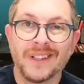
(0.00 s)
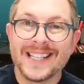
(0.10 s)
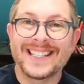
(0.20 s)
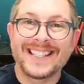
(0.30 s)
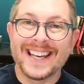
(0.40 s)

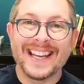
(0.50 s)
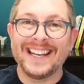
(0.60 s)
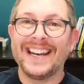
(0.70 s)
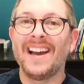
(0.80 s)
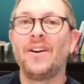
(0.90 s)
let's say
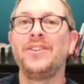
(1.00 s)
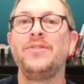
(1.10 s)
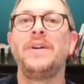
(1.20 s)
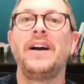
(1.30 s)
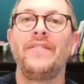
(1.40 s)
now
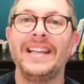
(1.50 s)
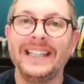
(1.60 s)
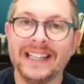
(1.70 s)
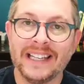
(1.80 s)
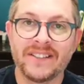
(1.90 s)
you have a
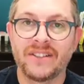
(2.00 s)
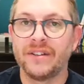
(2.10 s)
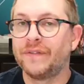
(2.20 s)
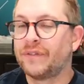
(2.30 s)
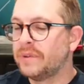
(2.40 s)
list
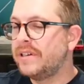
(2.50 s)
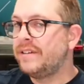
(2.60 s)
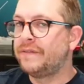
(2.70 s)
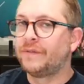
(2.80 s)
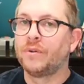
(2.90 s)
of
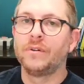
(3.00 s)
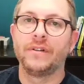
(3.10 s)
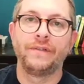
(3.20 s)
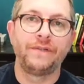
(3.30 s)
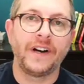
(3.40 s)
3,
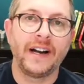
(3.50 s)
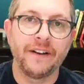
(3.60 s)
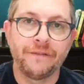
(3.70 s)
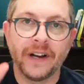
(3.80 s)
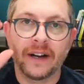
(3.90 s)
4,
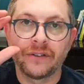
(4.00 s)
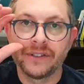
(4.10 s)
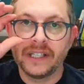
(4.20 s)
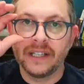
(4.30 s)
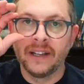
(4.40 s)
5
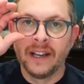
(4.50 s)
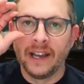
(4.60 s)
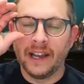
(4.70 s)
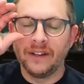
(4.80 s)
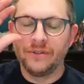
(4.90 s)
faculty,
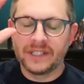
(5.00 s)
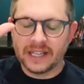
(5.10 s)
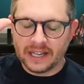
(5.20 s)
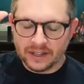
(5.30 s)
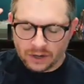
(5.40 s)
and you
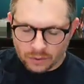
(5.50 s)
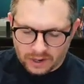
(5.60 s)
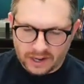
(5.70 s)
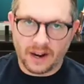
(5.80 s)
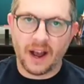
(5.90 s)
say, you know
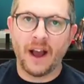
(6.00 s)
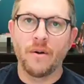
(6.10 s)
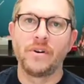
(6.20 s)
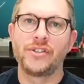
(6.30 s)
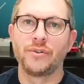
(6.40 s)
what,
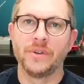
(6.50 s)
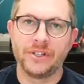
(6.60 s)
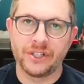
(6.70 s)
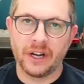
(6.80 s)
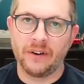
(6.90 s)
I want to
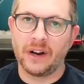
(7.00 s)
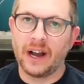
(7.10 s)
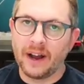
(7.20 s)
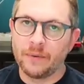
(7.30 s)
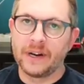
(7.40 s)
reach out.
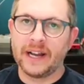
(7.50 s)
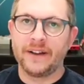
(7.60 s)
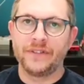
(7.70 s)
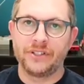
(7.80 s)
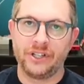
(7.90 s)
I want to
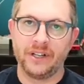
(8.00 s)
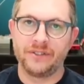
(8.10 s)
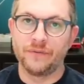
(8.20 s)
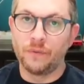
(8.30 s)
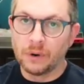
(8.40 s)
have the
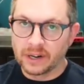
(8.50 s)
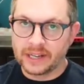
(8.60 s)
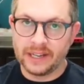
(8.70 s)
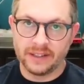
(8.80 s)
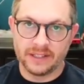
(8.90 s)
chance of
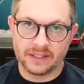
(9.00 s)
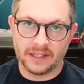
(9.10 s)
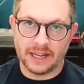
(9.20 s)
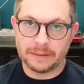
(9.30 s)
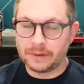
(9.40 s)
working in this
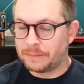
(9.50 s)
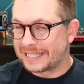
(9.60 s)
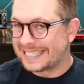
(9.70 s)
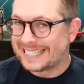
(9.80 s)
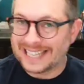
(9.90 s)
lab. I'm
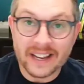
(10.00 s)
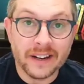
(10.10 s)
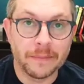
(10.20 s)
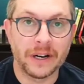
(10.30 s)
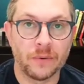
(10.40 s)

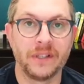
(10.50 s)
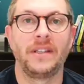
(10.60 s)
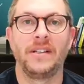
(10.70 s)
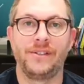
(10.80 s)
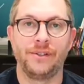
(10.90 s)
excited about what
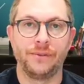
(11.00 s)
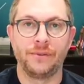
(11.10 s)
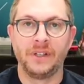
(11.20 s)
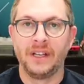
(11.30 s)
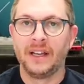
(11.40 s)
they
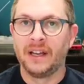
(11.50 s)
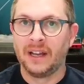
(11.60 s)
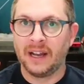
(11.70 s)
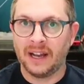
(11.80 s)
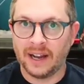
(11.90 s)
do.
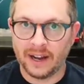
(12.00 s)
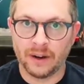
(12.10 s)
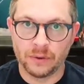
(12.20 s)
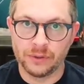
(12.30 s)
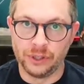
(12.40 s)

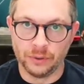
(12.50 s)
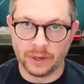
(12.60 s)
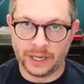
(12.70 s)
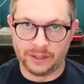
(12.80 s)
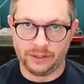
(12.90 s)
How do
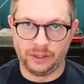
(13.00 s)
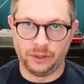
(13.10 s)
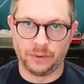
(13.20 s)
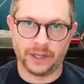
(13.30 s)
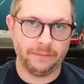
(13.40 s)
I
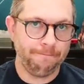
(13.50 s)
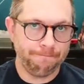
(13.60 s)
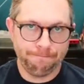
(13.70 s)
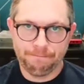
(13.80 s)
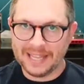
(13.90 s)
do it?
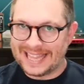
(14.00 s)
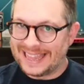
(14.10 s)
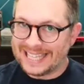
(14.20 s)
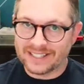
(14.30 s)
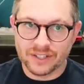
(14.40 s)

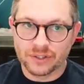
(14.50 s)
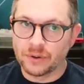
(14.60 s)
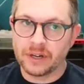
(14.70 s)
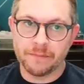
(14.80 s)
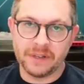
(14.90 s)
And this is
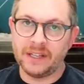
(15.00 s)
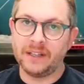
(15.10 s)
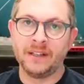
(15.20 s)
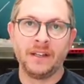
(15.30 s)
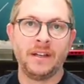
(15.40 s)
going to be